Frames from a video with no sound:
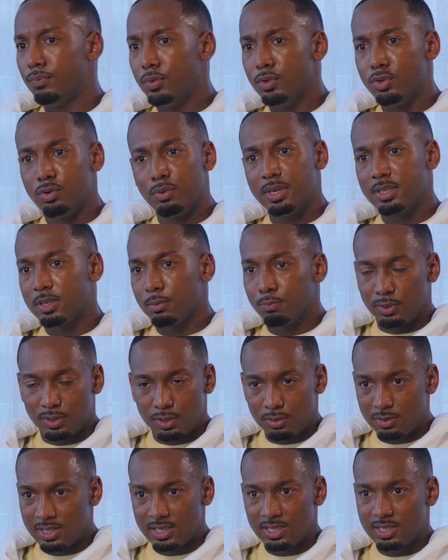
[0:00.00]
doing some
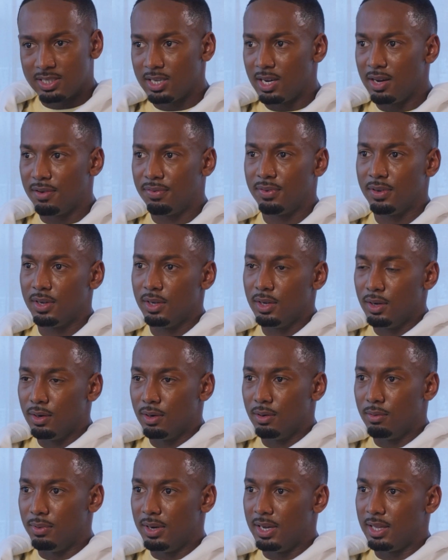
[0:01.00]
producing stuff
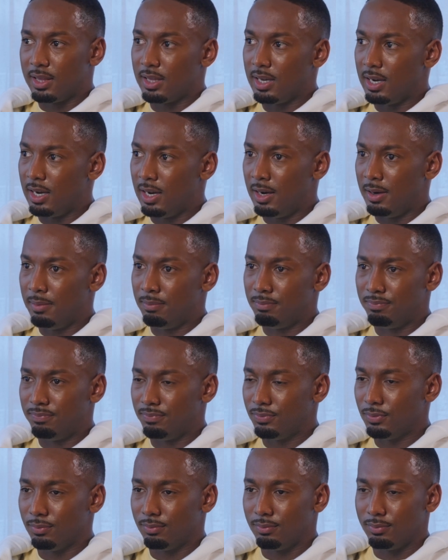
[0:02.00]
with,
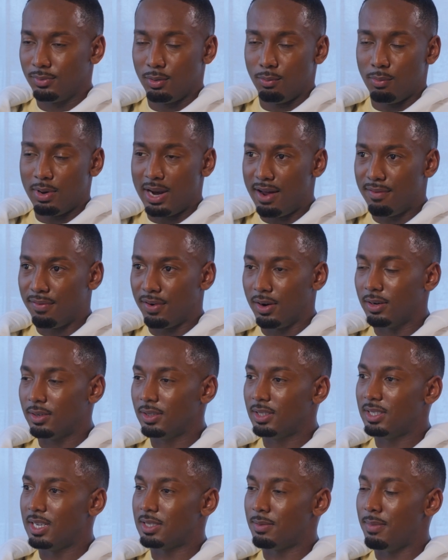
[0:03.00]
whatever,
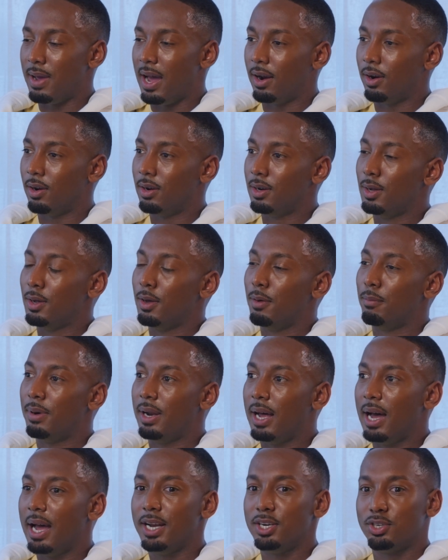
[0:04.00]
doesn't matter,
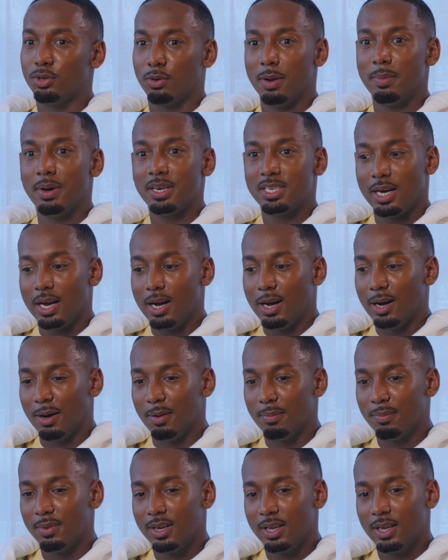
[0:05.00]
but I enjoy my
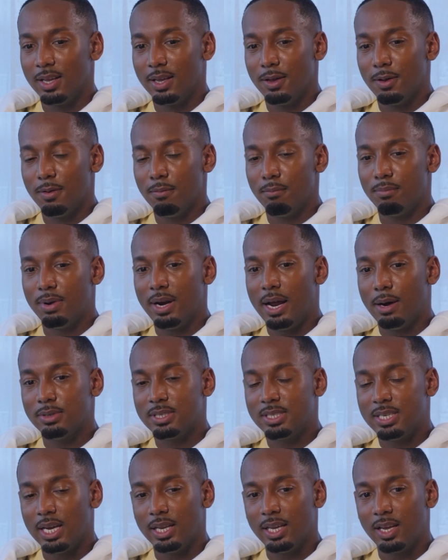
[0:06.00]
job. But I
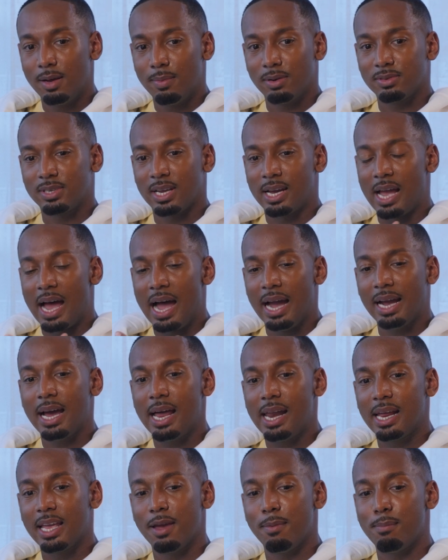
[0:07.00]
was telling him, I was like, I
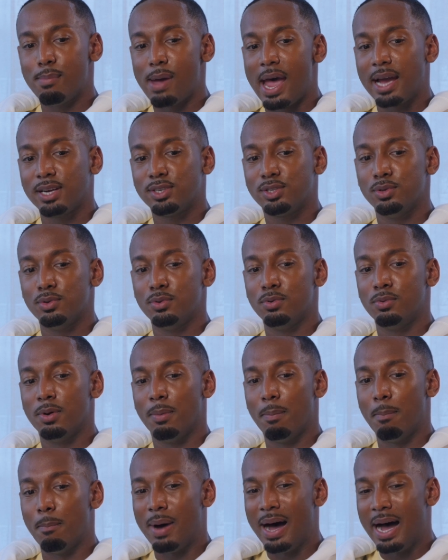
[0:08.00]
got to get back to
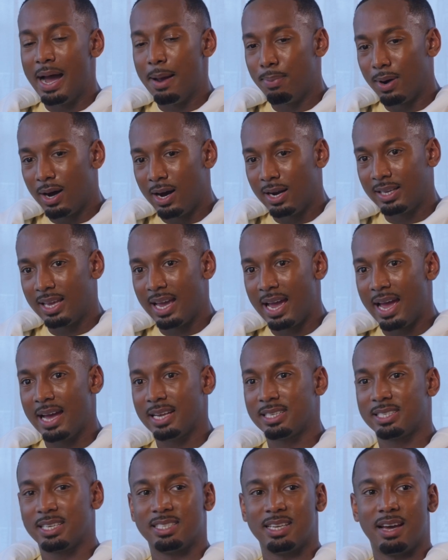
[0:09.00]
my
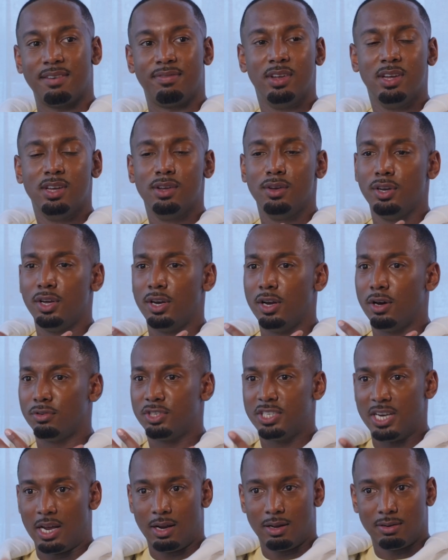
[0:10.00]
podcast, because I've, you know,
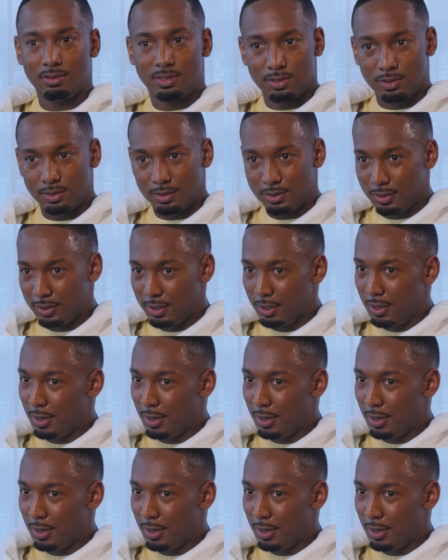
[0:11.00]
shout out to